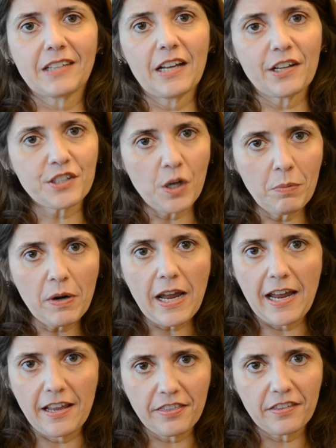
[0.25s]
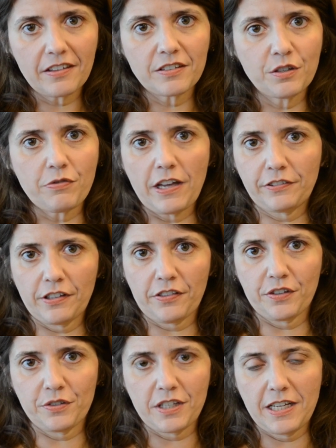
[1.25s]
On October 8,
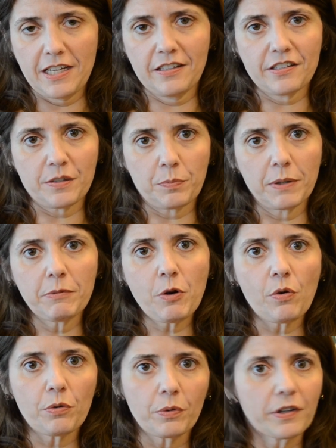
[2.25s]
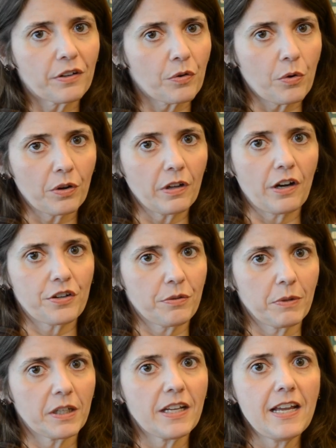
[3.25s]
2013, the Supreme Court will hear oral
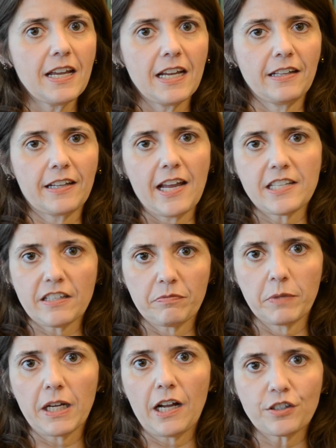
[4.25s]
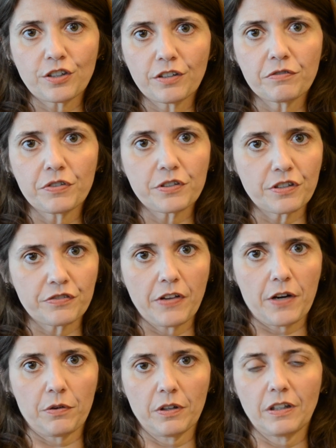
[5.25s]
argument in the case of McCutcheon versus
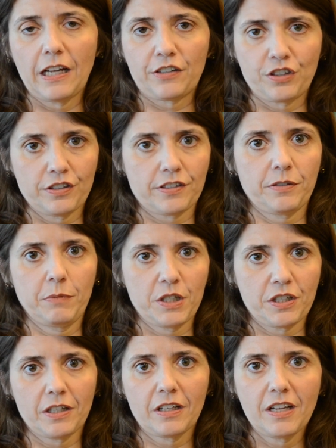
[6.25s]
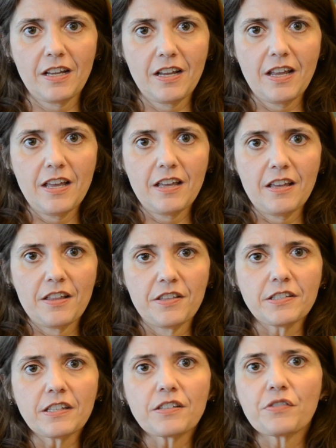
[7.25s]
Federal Elections Commission.
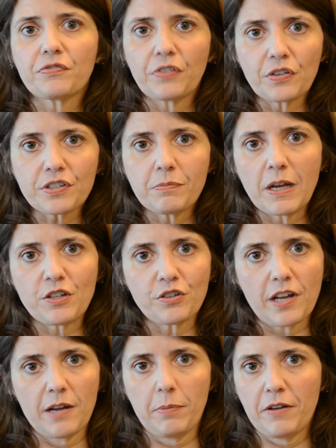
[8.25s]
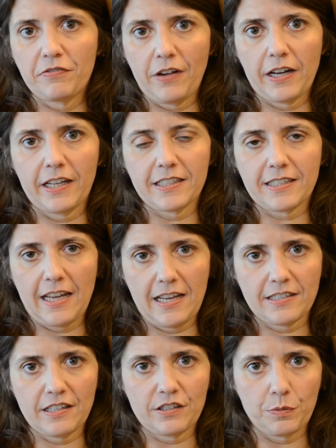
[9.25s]
This is the first major campaign finance
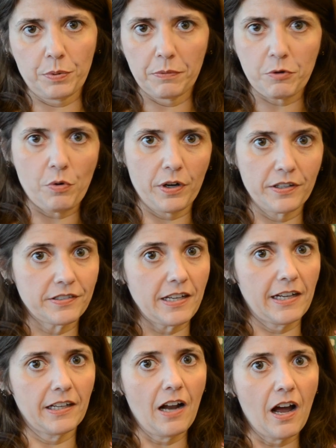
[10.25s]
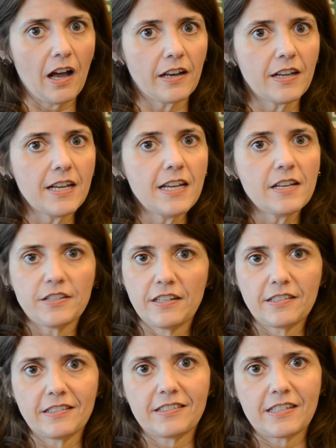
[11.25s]
case the Supreme Court has taken on
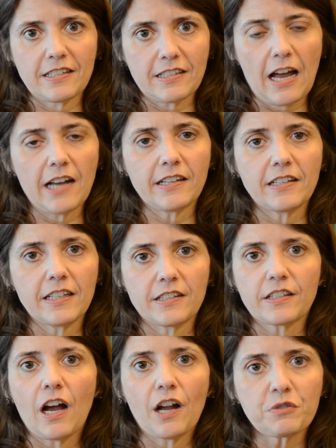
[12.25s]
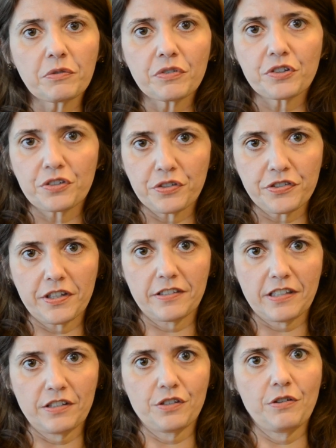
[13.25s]
since it's decided its controversial
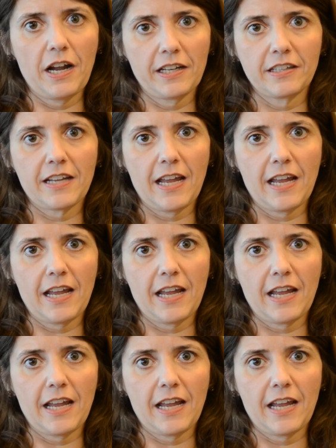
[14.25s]
Citizens United